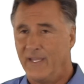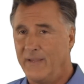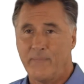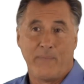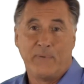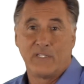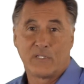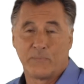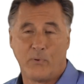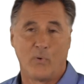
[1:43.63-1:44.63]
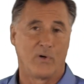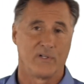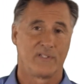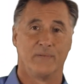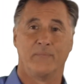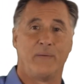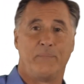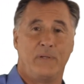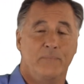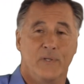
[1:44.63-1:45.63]
It might be sports, it might
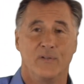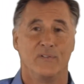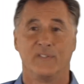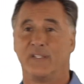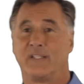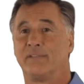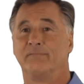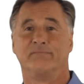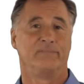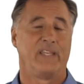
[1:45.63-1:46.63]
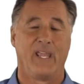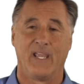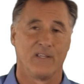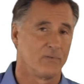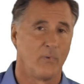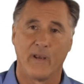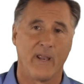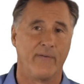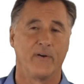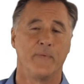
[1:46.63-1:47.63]
be music, dance,
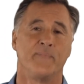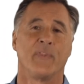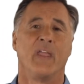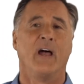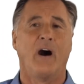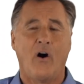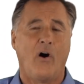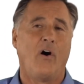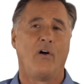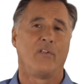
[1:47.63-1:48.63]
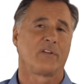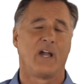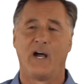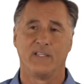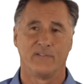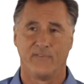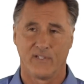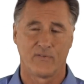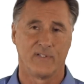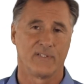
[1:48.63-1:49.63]
whatever. All kinds of
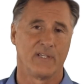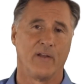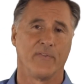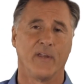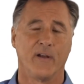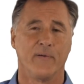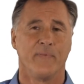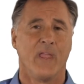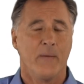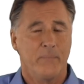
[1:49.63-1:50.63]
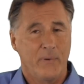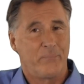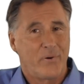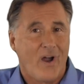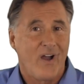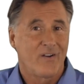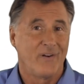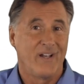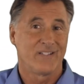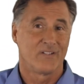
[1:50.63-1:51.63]
interests out there. But
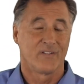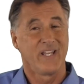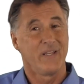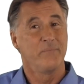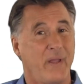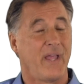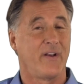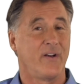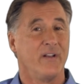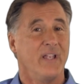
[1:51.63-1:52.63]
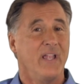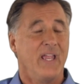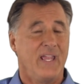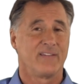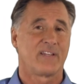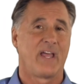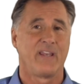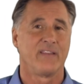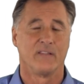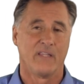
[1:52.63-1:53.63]
progress, or getting better, is
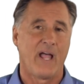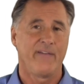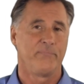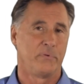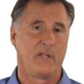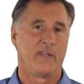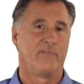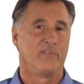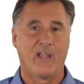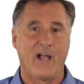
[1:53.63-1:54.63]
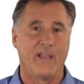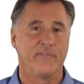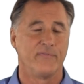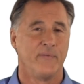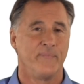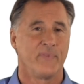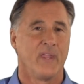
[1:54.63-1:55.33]
kind of the lifeblood of life.